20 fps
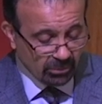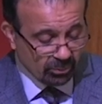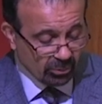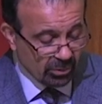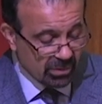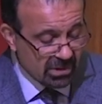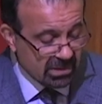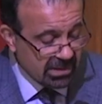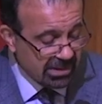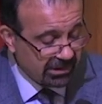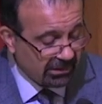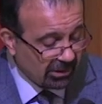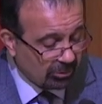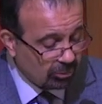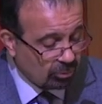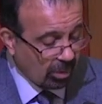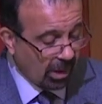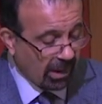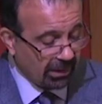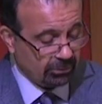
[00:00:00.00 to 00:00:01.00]
but
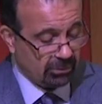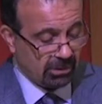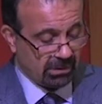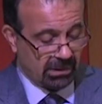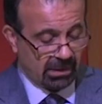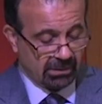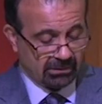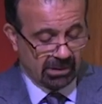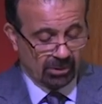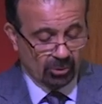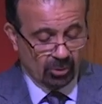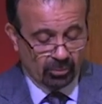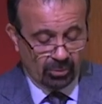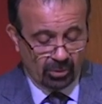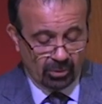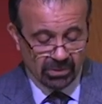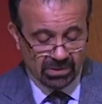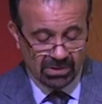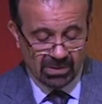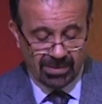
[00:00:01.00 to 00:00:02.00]
proceeded to undercut and
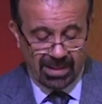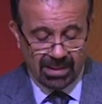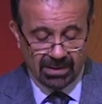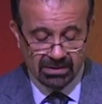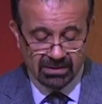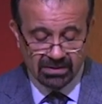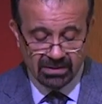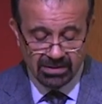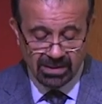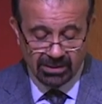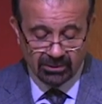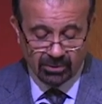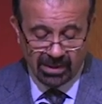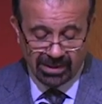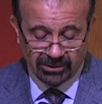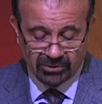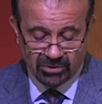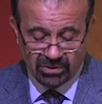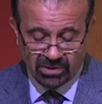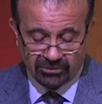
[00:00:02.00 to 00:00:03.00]
oppose the Palestinian
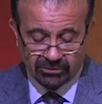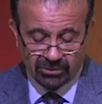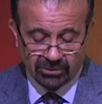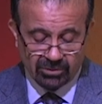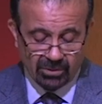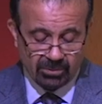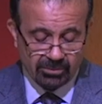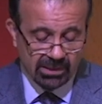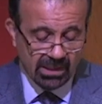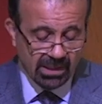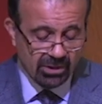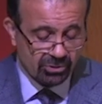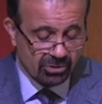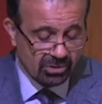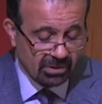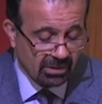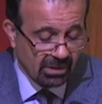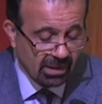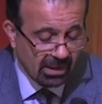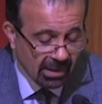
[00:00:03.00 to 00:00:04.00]
right to
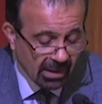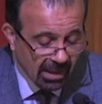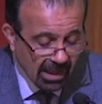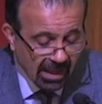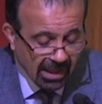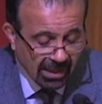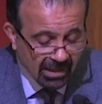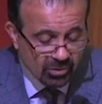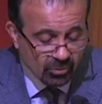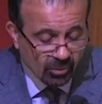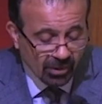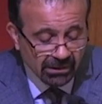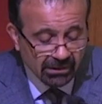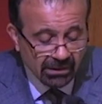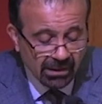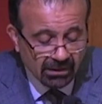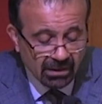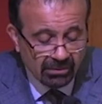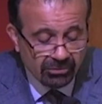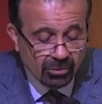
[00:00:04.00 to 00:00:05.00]
self-determination as
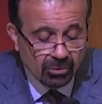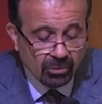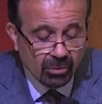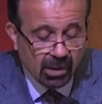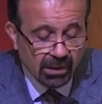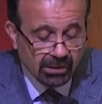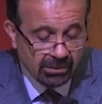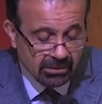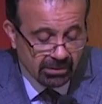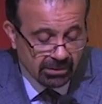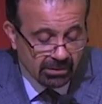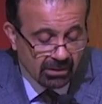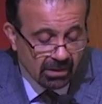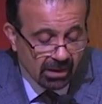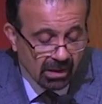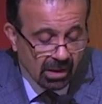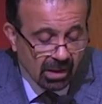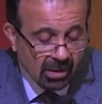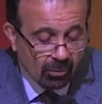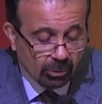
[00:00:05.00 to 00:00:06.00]
one that, if granted,